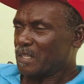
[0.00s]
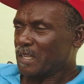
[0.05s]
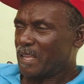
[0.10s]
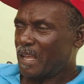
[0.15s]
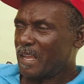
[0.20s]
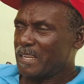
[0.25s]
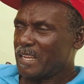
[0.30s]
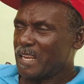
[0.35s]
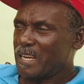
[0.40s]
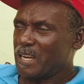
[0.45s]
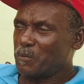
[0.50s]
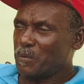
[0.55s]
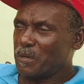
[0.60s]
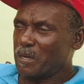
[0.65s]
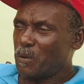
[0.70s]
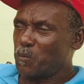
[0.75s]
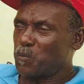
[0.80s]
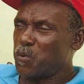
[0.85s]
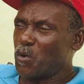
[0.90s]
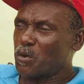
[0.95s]
And the other one
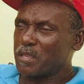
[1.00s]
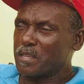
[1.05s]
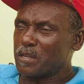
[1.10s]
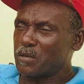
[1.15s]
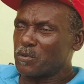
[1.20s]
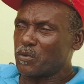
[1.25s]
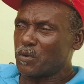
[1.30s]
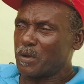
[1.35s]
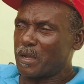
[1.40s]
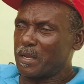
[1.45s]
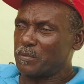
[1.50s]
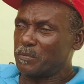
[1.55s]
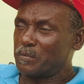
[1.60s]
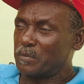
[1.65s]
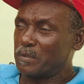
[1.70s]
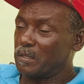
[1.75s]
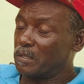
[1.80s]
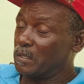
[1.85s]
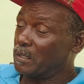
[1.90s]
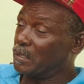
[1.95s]
a walking ground and
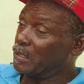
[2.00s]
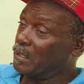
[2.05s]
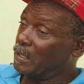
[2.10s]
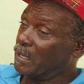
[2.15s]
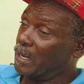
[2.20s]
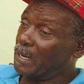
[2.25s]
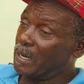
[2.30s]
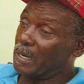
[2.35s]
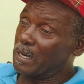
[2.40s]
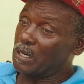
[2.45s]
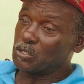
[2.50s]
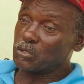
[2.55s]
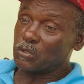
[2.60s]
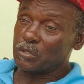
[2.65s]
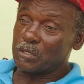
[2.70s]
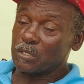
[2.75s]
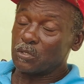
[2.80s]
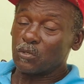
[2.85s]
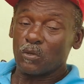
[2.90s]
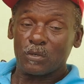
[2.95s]
all of a sudden
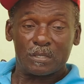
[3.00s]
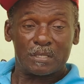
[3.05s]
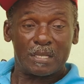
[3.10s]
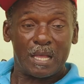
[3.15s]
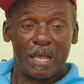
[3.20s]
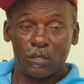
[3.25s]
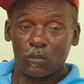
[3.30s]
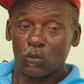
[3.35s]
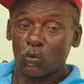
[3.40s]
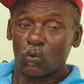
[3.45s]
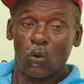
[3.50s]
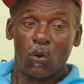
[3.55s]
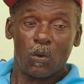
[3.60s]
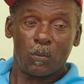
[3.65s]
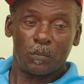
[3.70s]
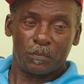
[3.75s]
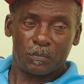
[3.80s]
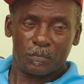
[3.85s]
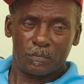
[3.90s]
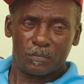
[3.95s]
the ground start to
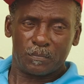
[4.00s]
come.